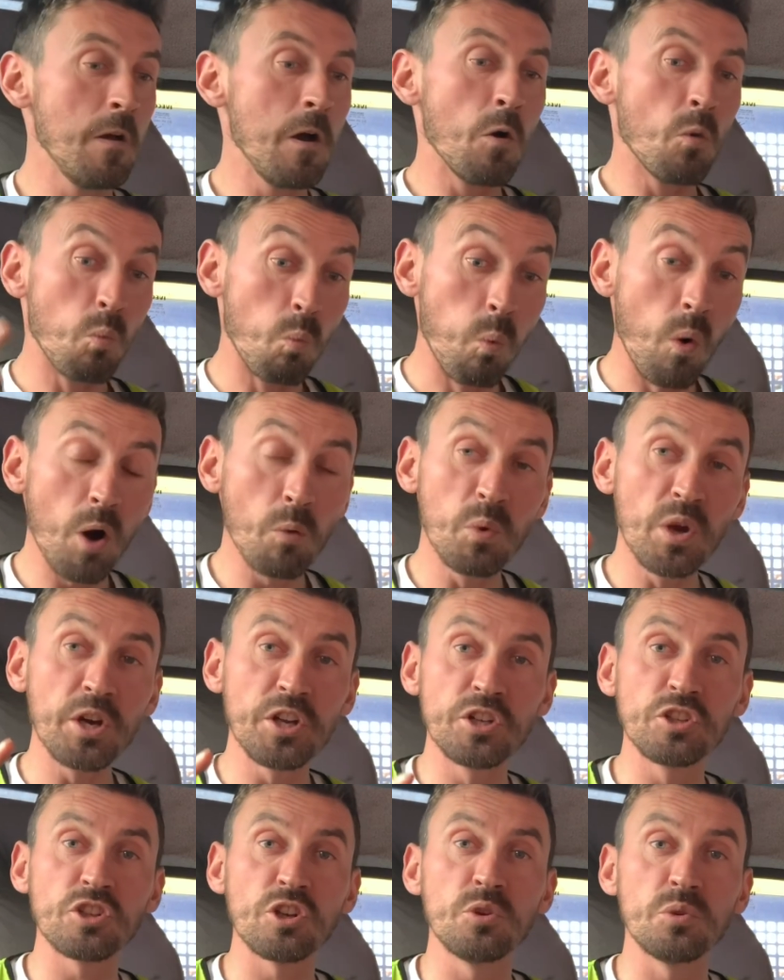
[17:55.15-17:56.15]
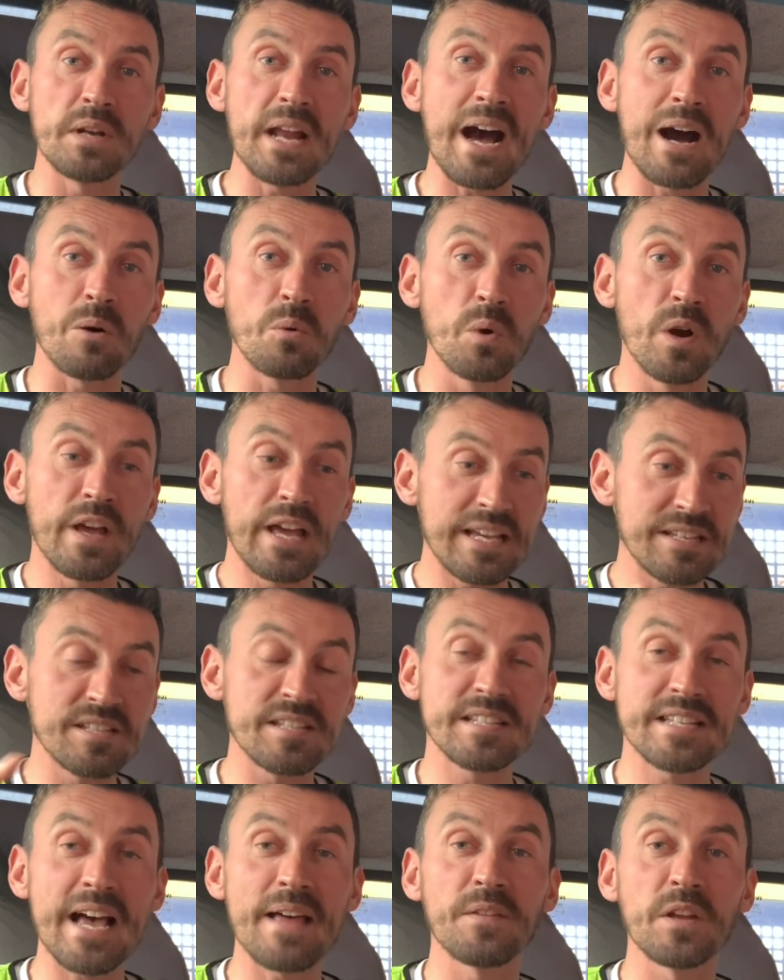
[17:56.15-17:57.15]
What we're going to do now is
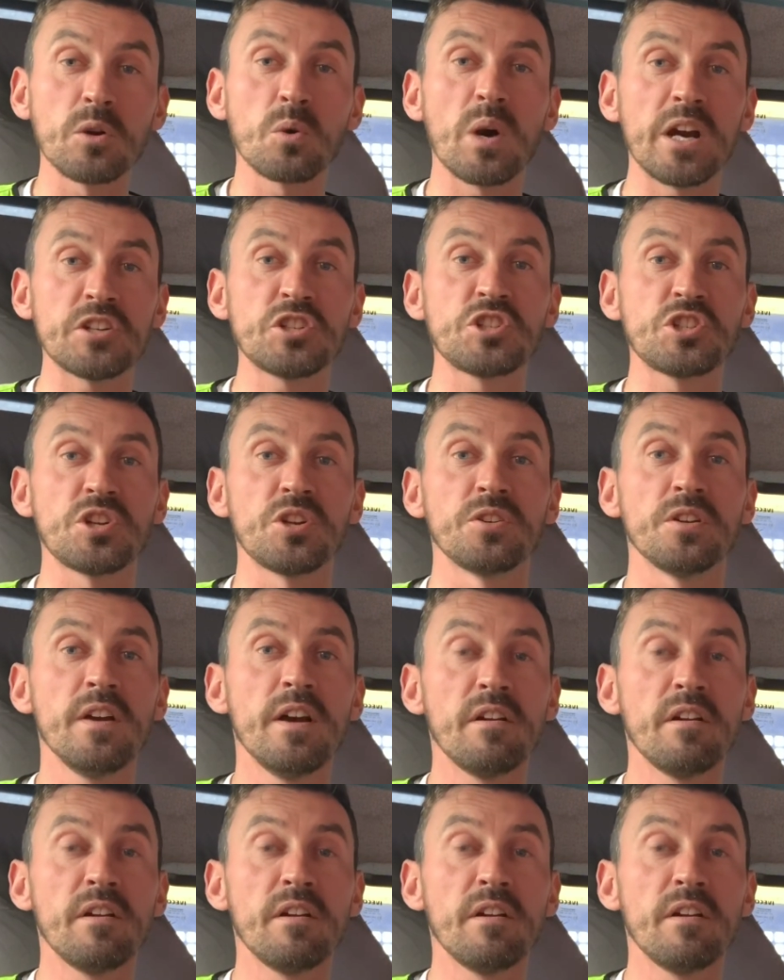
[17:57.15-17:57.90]
set the question